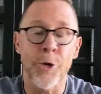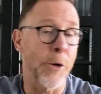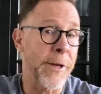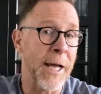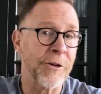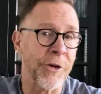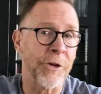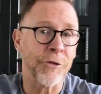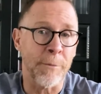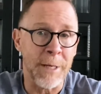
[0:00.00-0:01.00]
During the
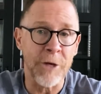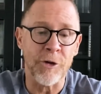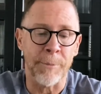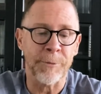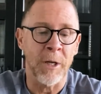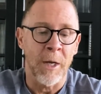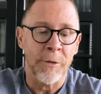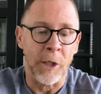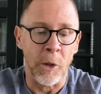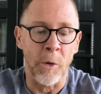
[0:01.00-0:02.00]
Exodus from Egypt,
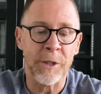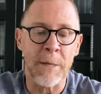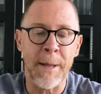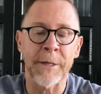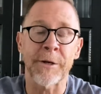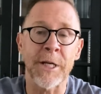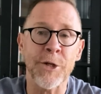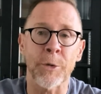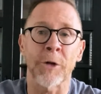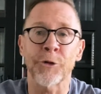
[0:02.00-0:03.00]
the Lord commanded
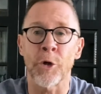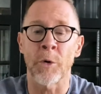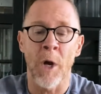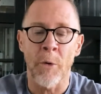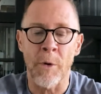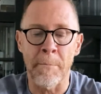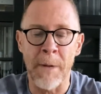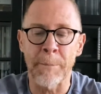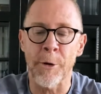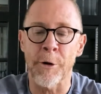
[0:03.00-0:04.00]
Israel to
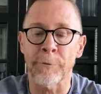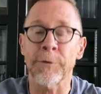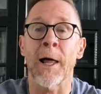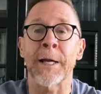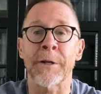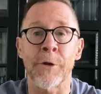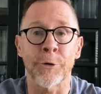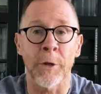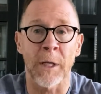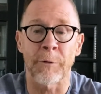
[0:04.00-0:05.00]
remember their flight and their
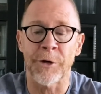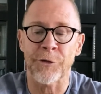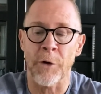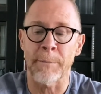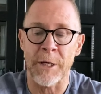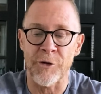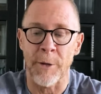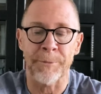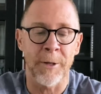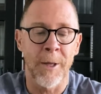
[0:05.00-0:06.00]
deliverance from
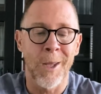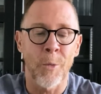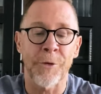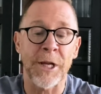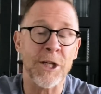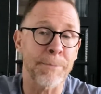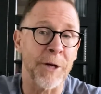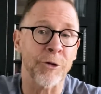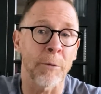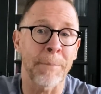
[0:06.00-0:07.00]
Egypt with a
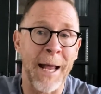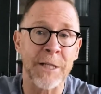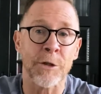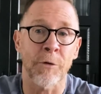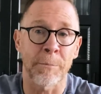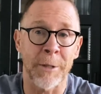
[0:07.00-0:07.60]
special Passover